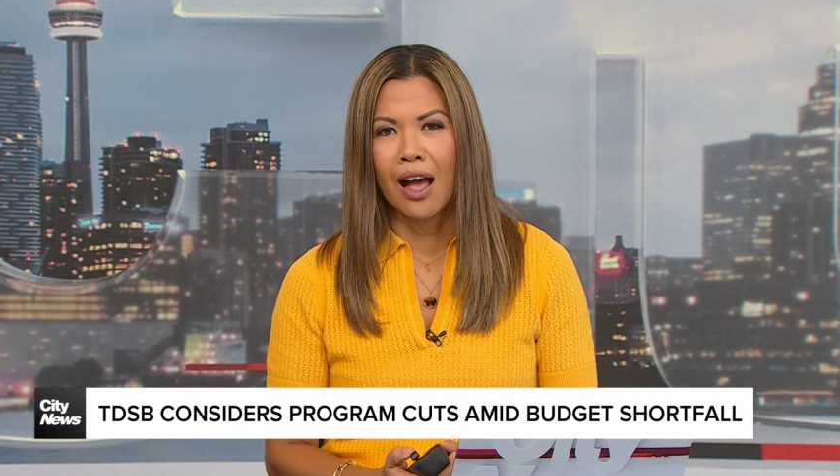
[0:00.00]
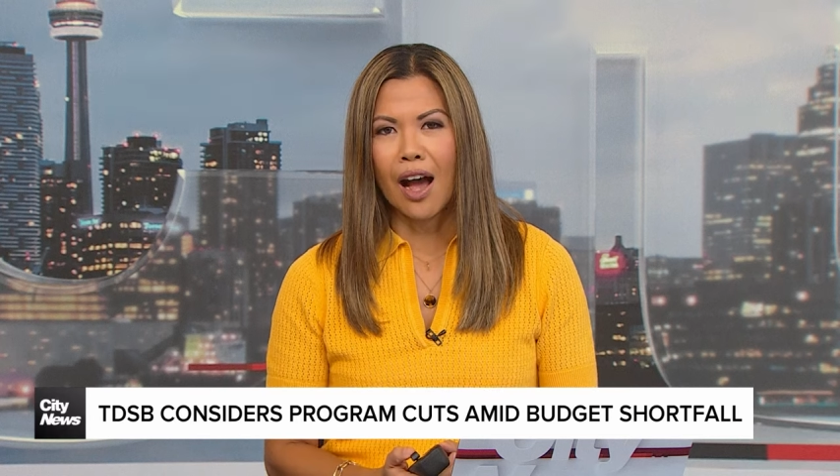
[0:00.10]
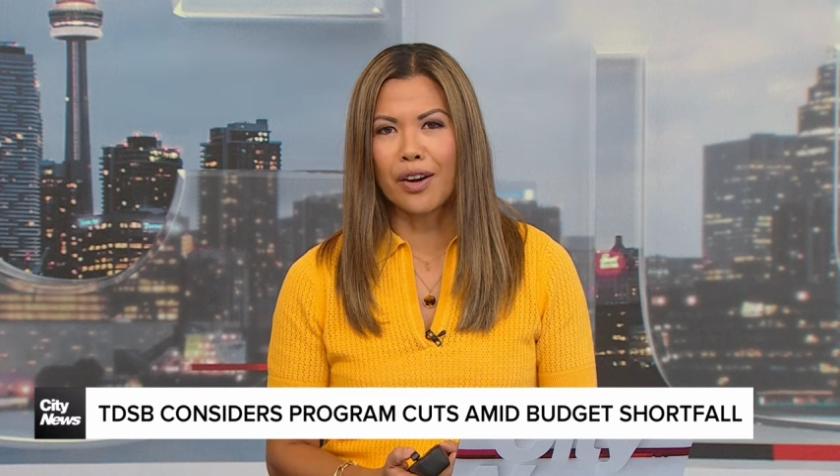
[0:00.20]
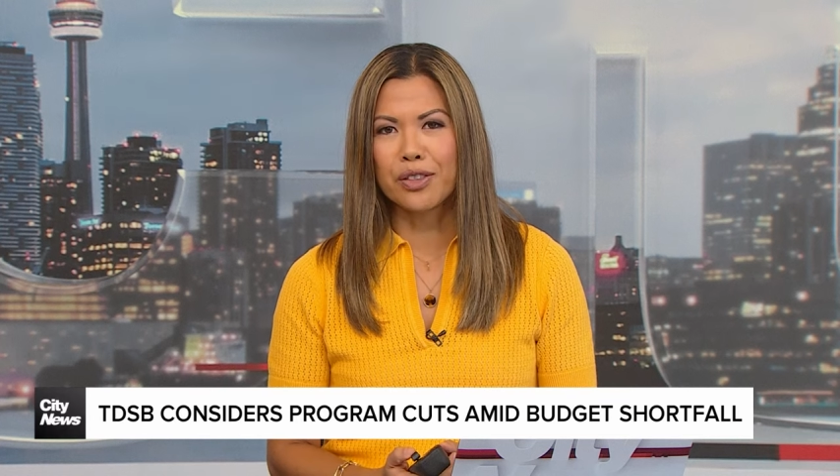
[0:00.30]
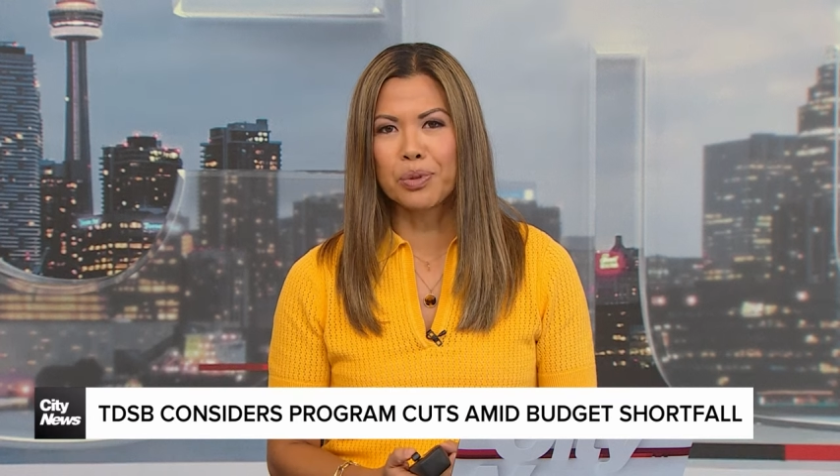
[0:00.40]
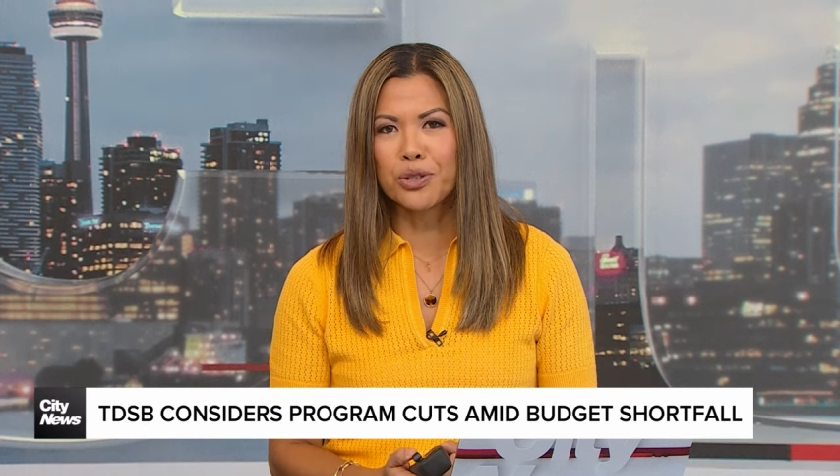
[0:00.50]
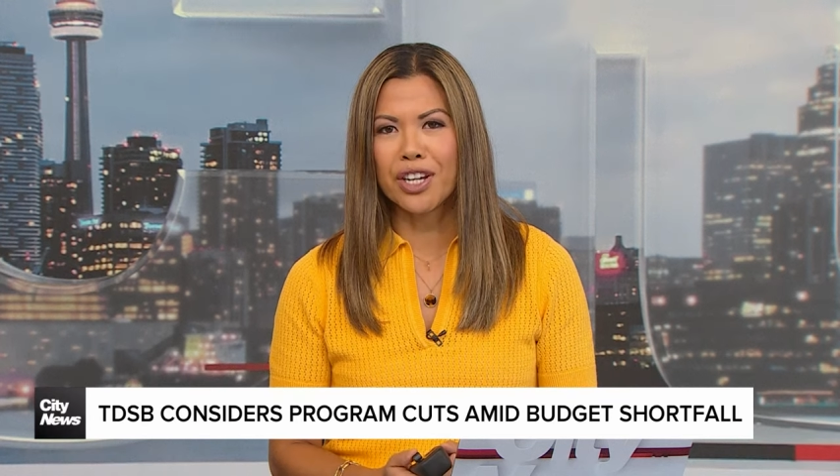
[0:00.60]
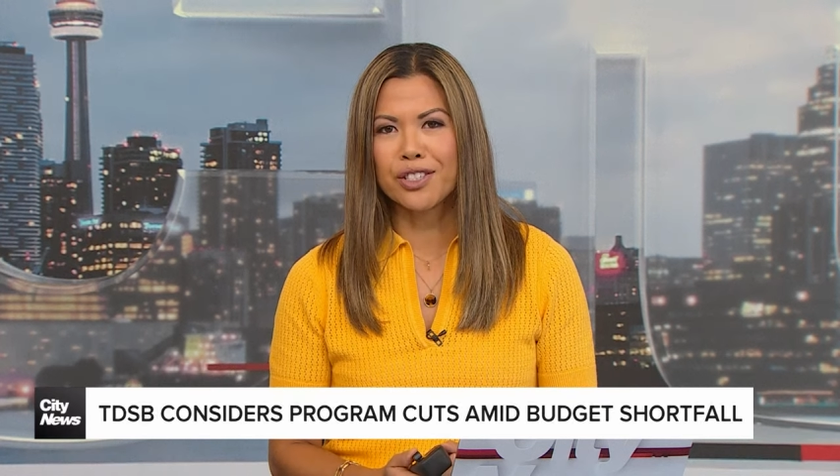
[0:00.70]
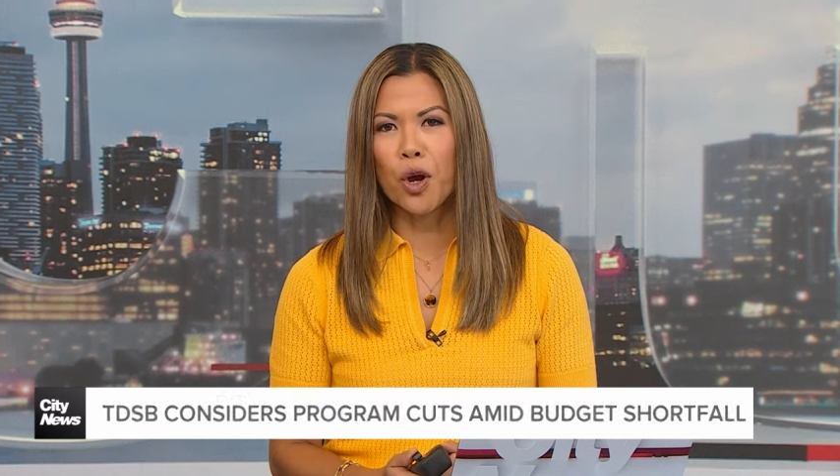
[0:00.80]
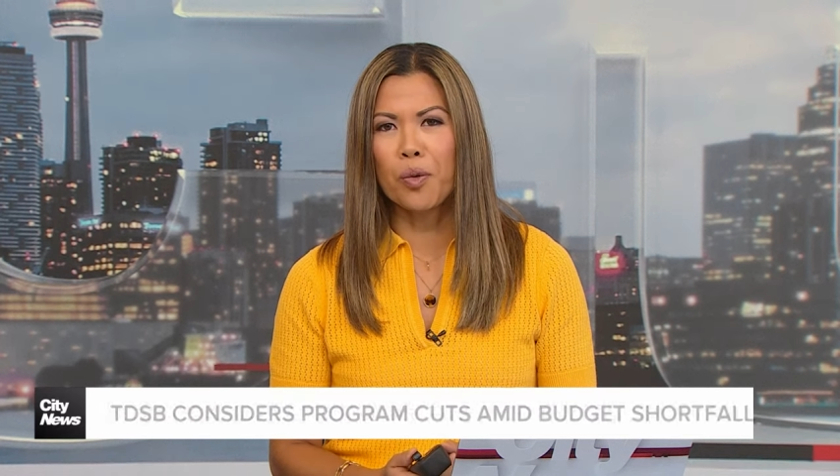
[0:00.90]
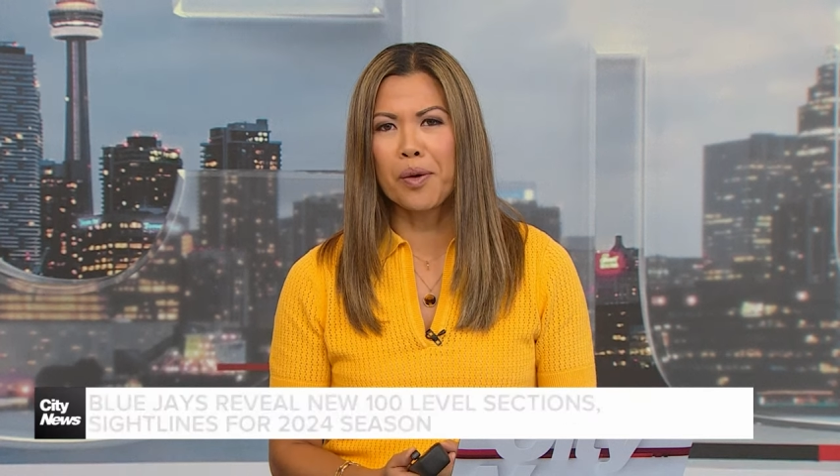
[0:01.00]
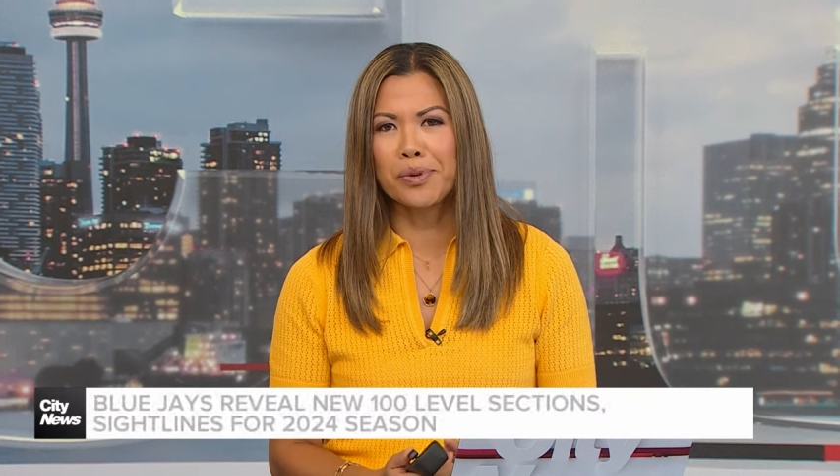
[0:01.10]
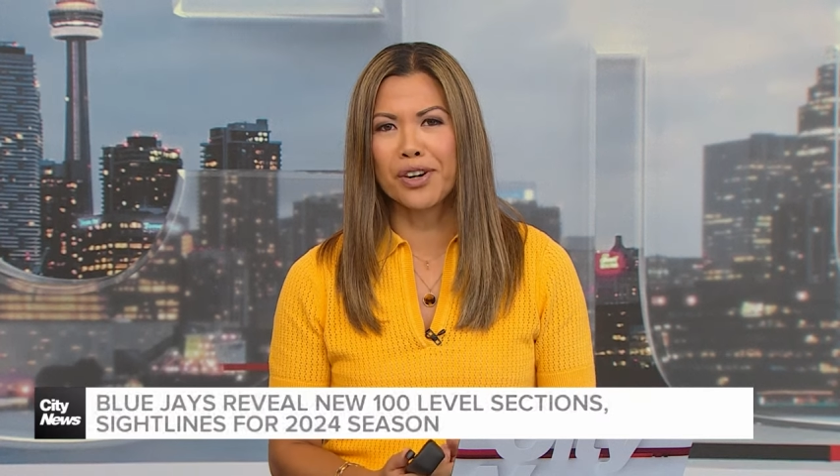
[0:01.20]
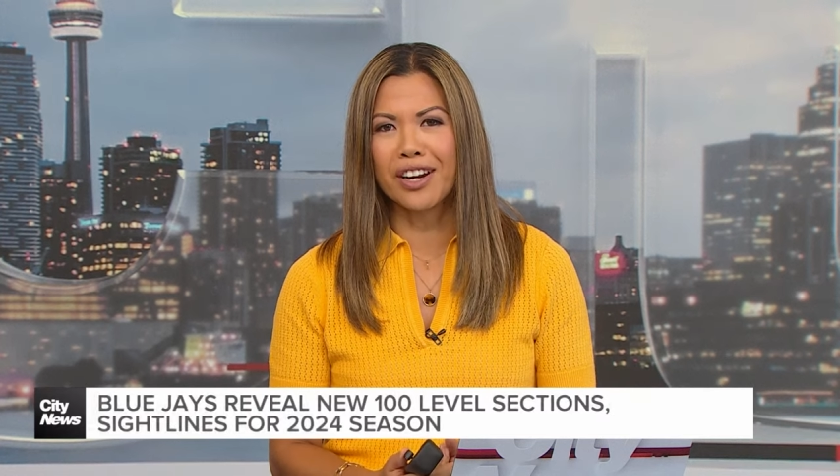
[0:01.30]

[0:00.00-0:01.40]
All right, the Blue Jays home opener,